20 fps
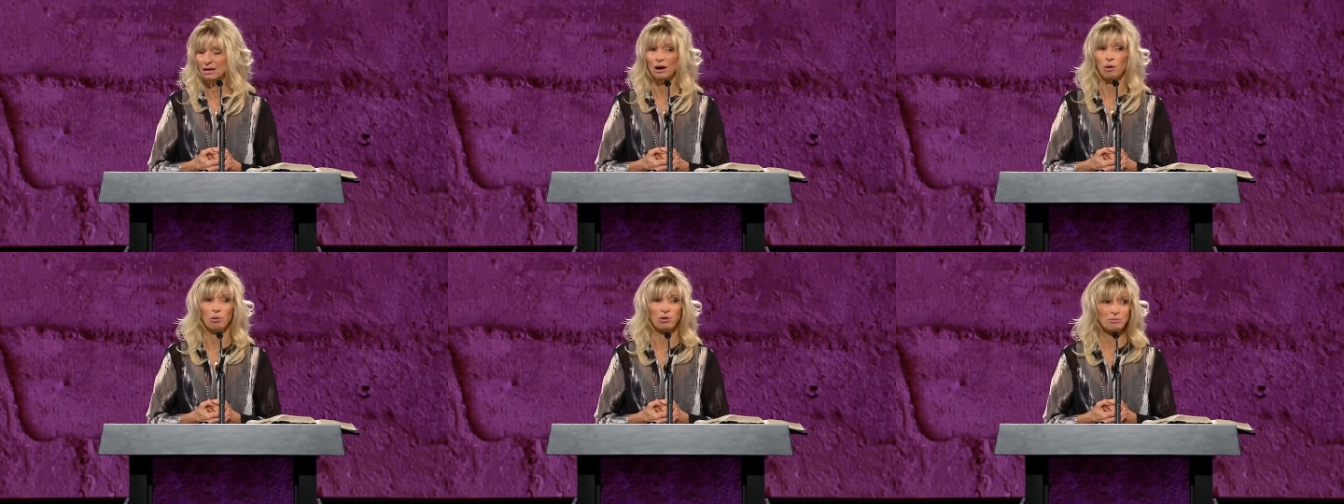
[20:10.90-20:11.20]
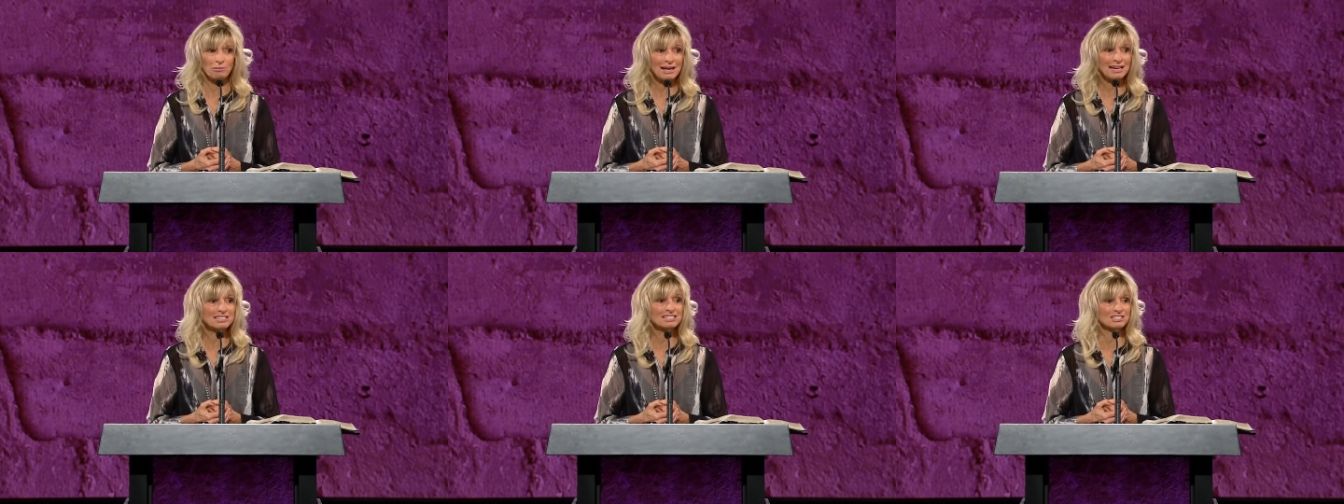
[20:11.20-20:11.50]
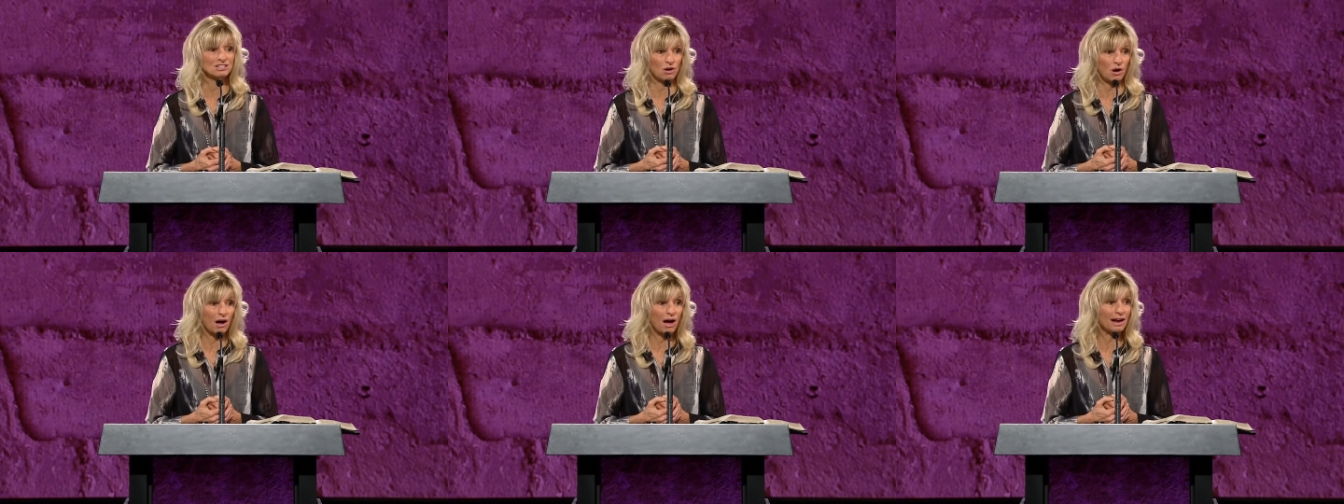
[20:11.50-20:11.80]
Well, it makes
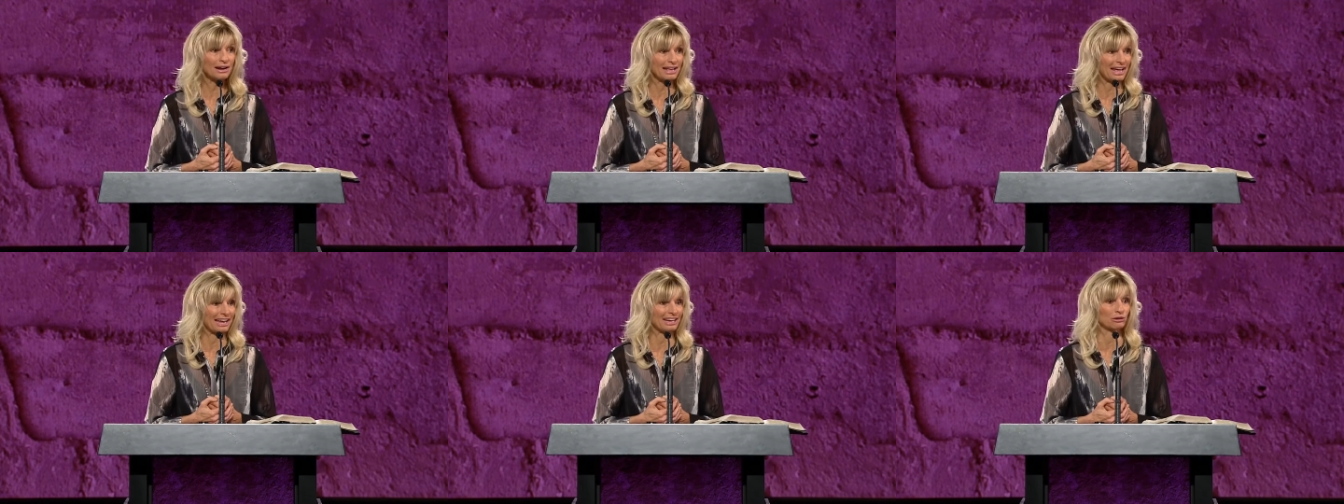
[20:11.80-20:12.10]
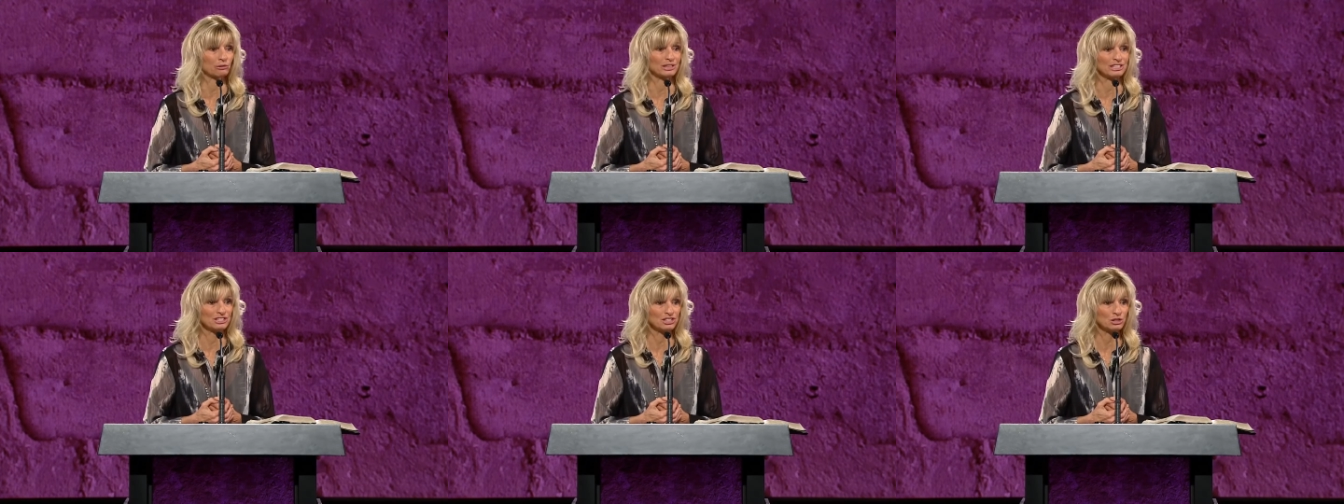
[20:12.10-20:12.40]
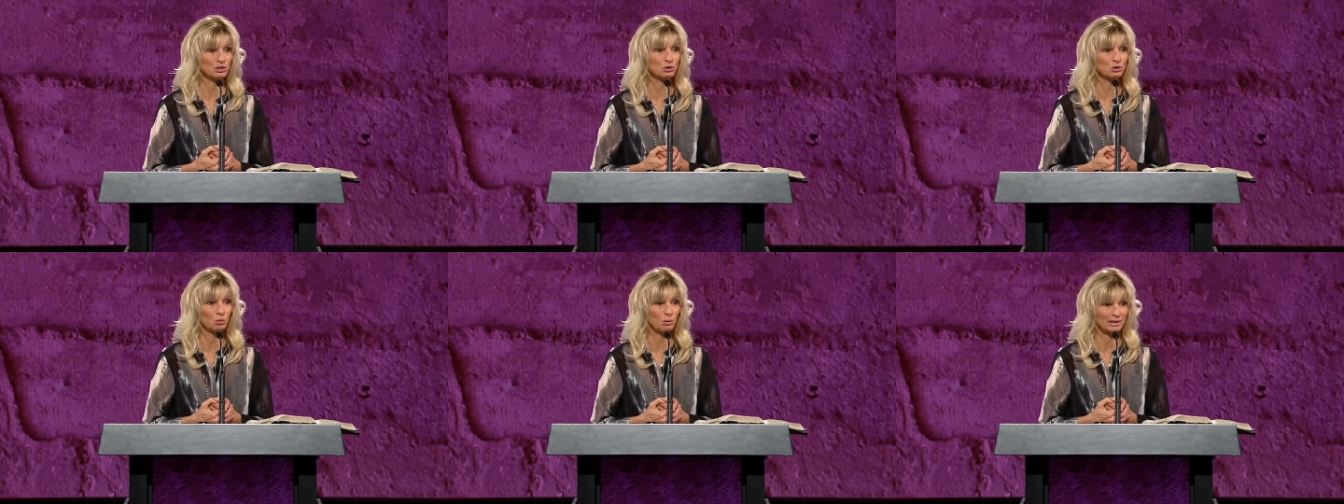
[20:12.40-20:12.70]
God angry
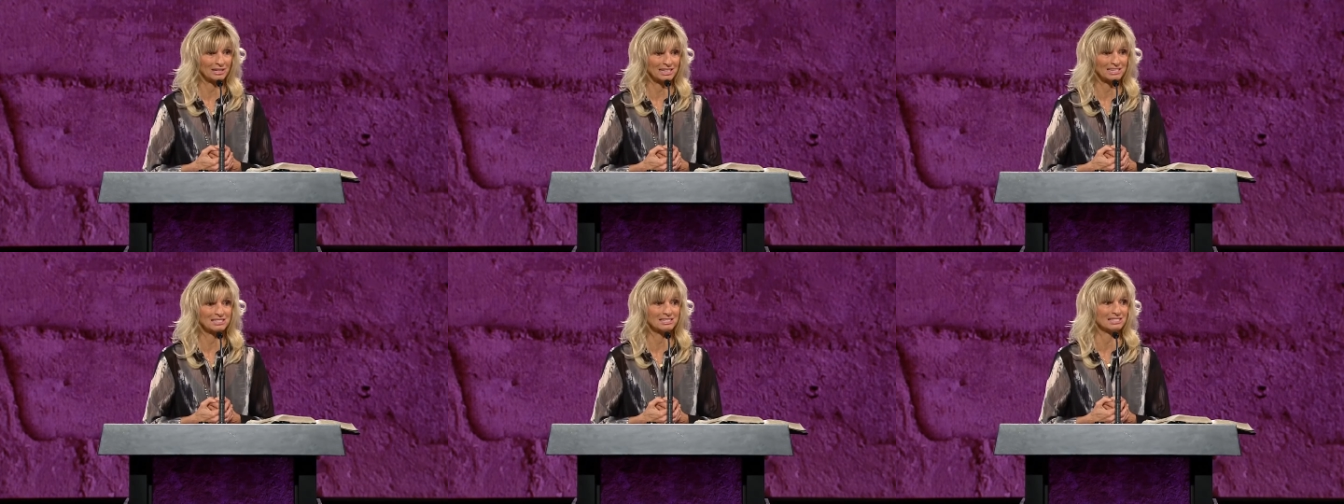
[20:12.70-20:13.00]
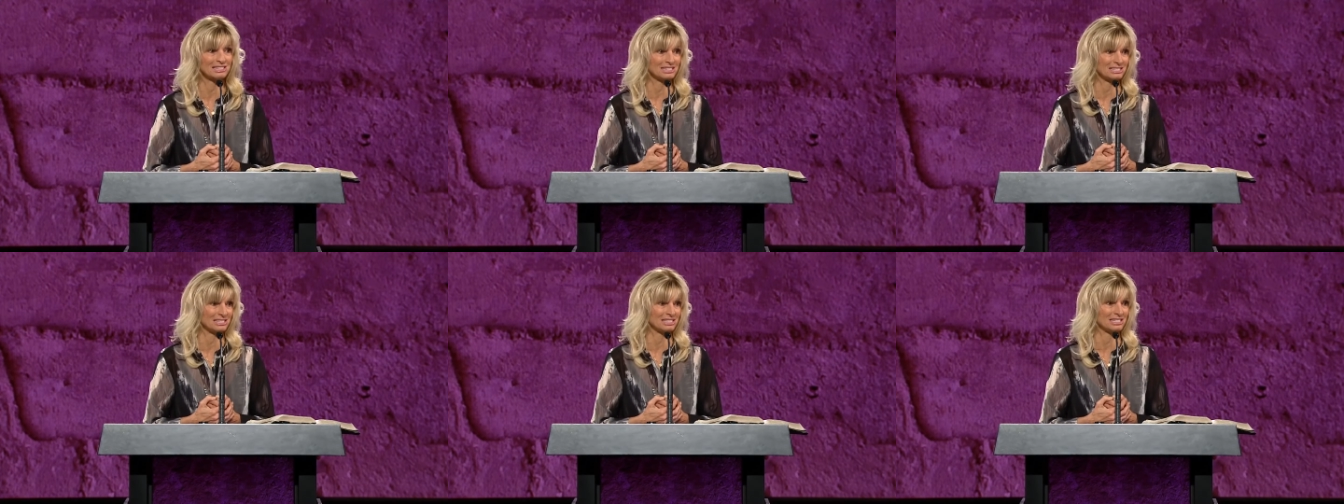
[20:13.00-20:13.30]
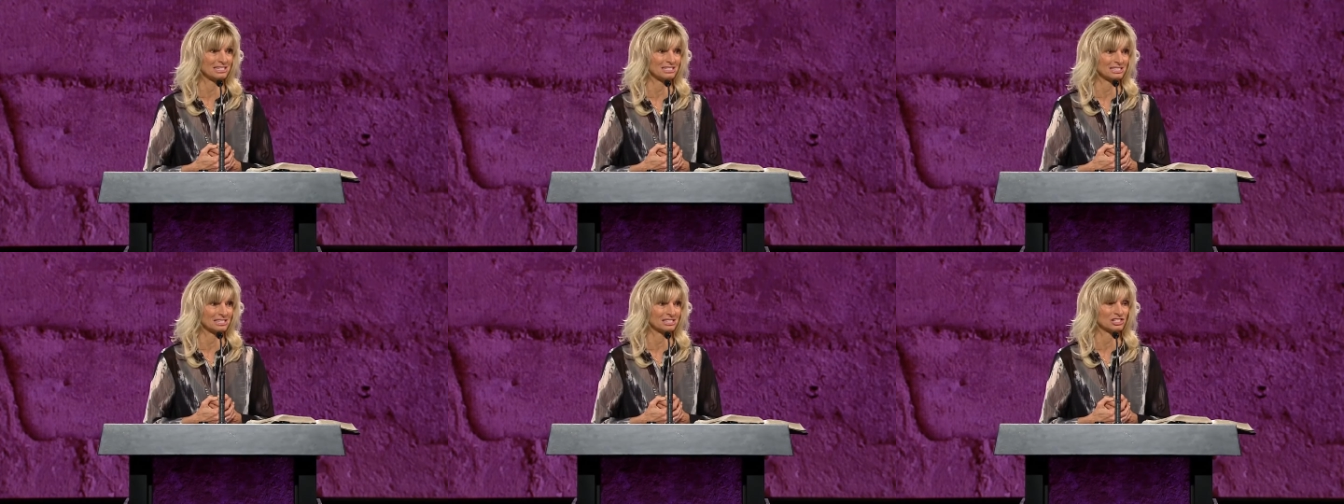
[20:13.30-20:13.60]
too when he sees
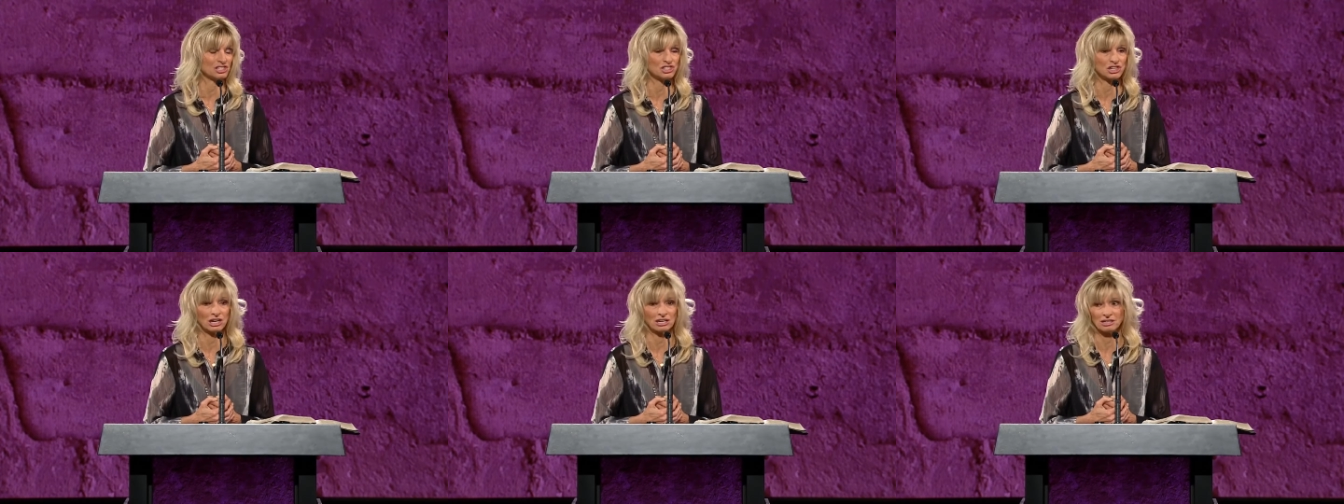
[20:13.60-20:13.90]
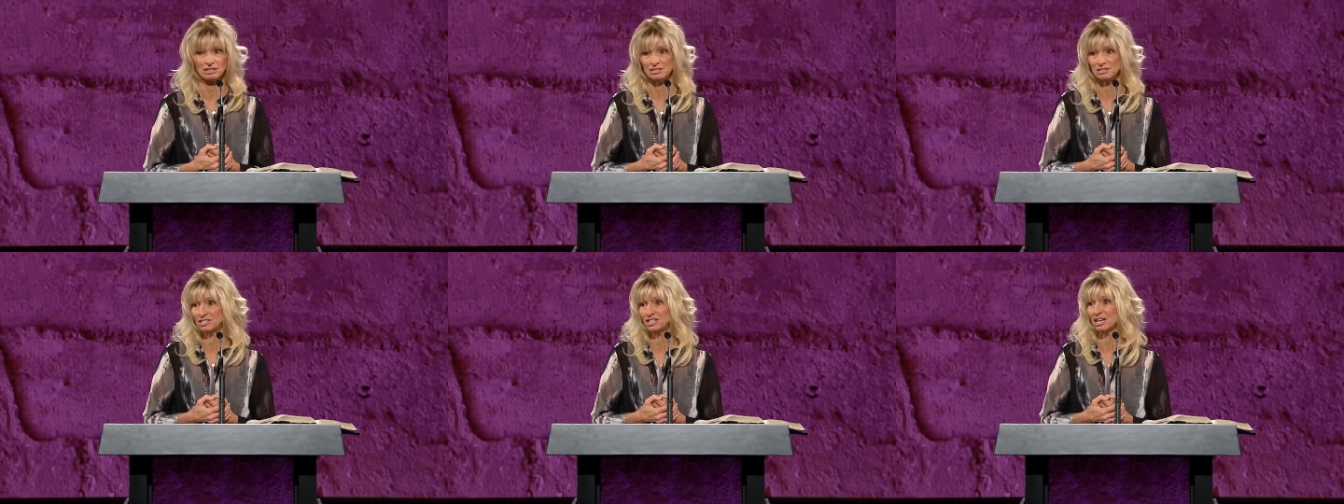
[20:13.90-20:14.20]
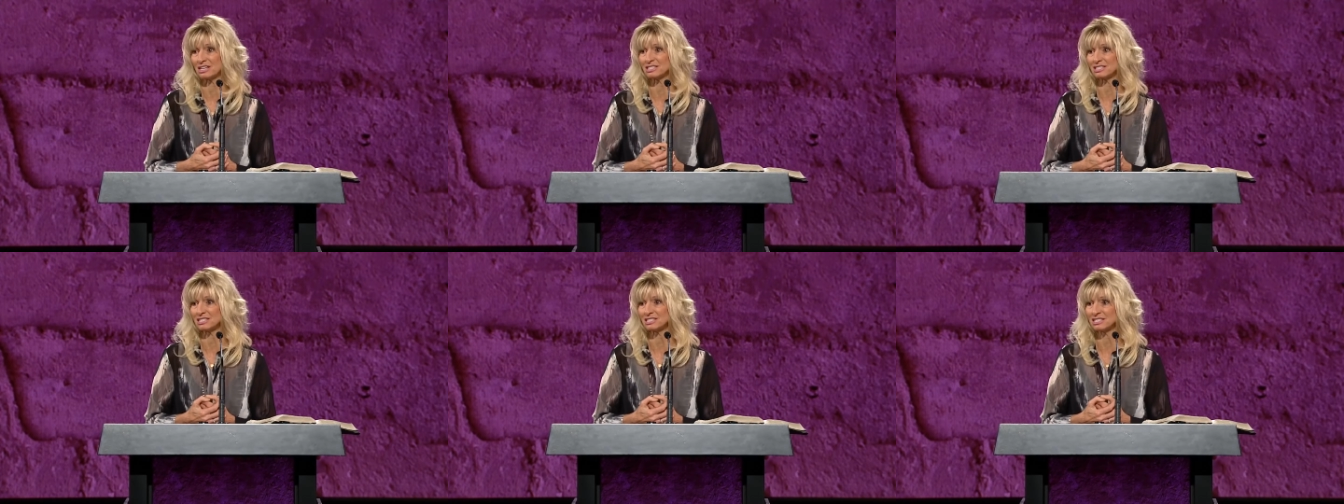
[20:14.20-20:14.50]
these
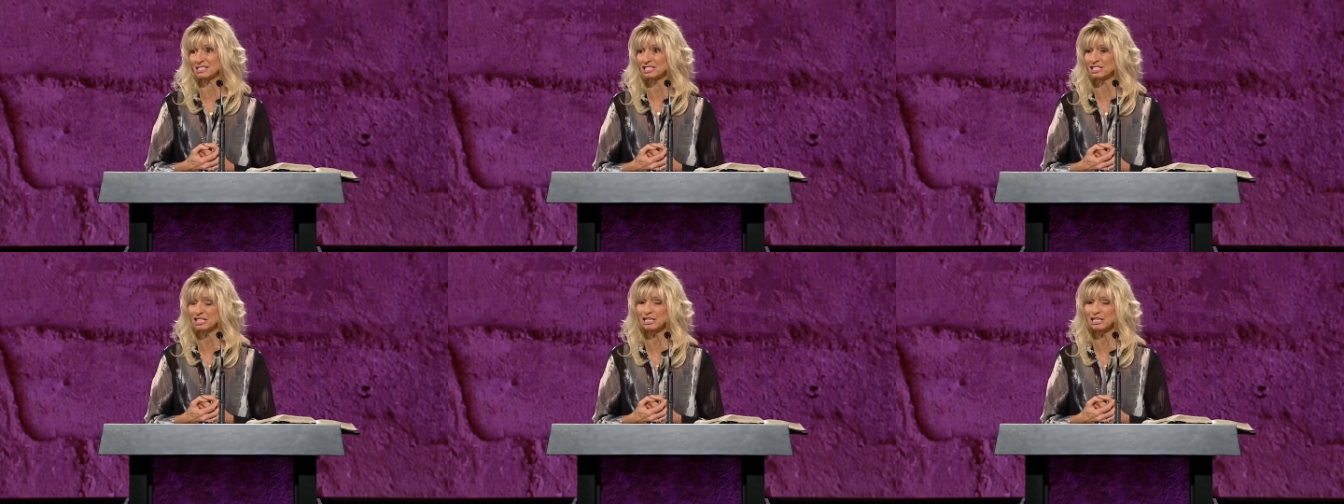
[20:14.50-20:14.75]
injustices.